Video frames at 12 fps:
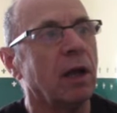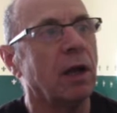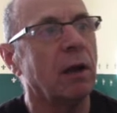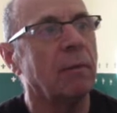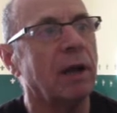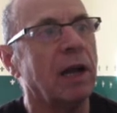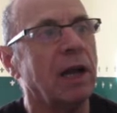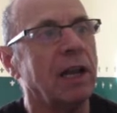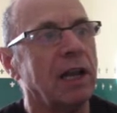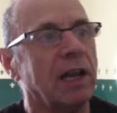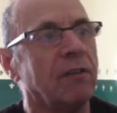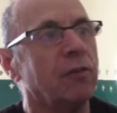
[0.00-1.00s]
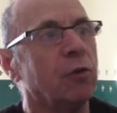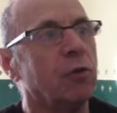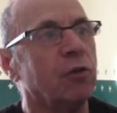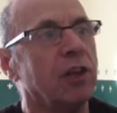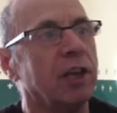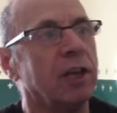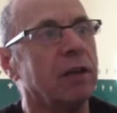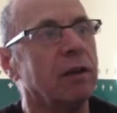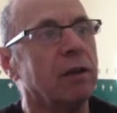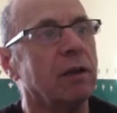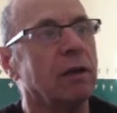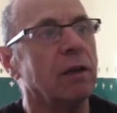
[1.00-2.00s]
allele for the
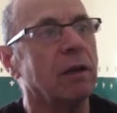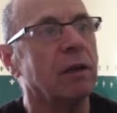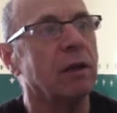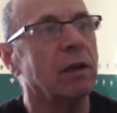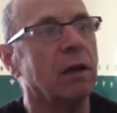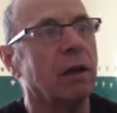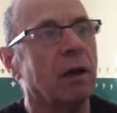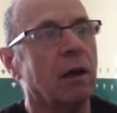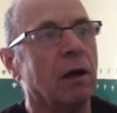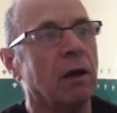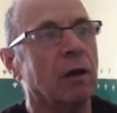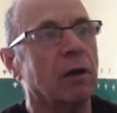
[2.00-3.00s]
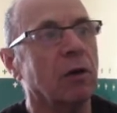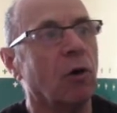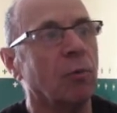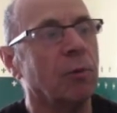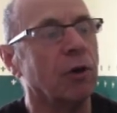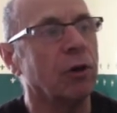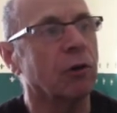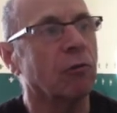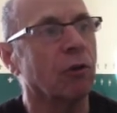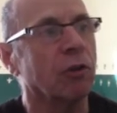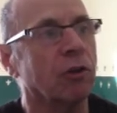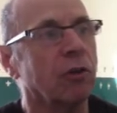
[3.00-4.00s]
cock bird
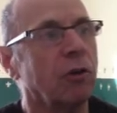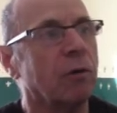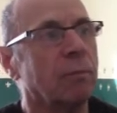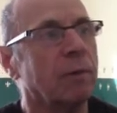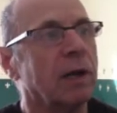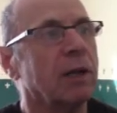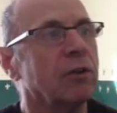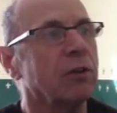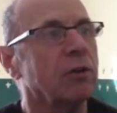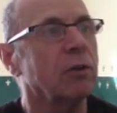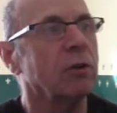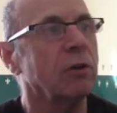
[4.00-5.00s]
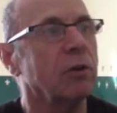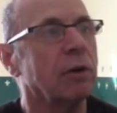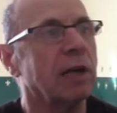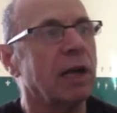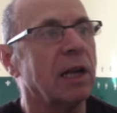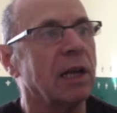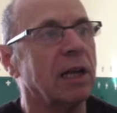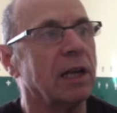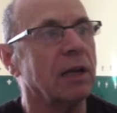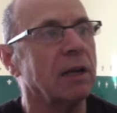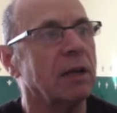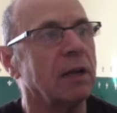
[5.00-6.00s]
across the top, and the two
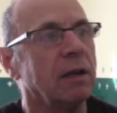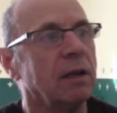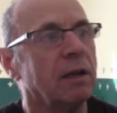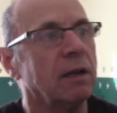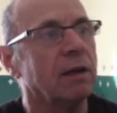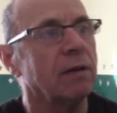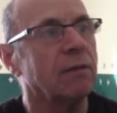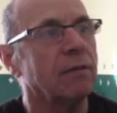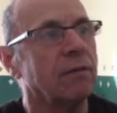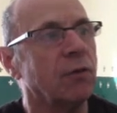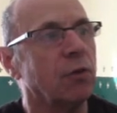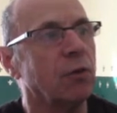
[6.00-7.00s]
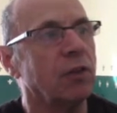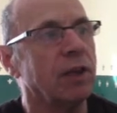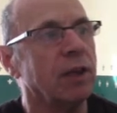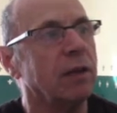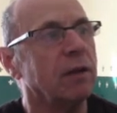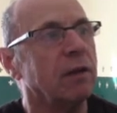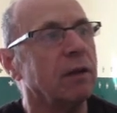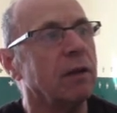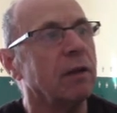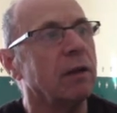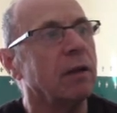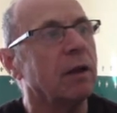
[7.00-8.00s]
allele for the
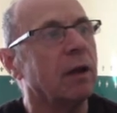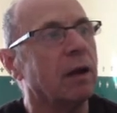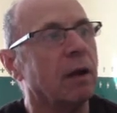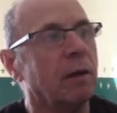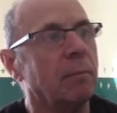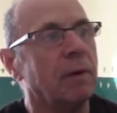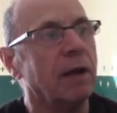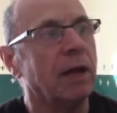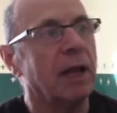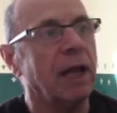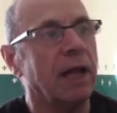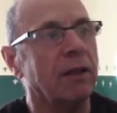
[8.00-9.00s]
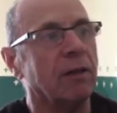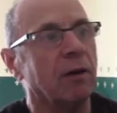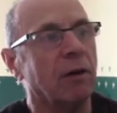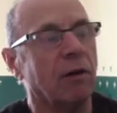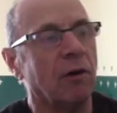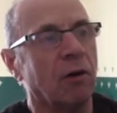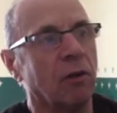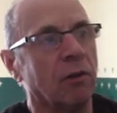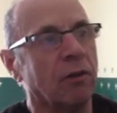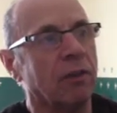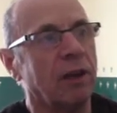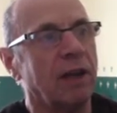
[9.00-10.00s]
hen on
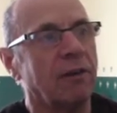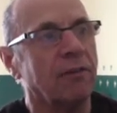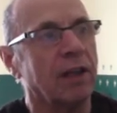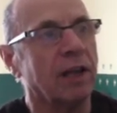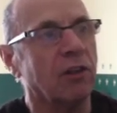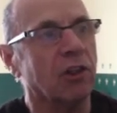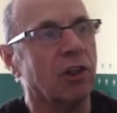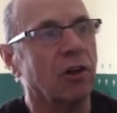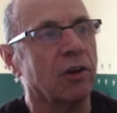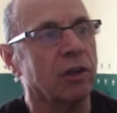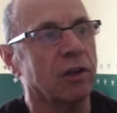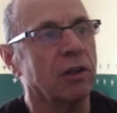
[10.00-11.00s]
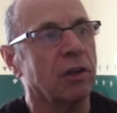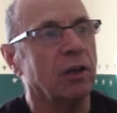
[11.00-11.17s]
the left hand side.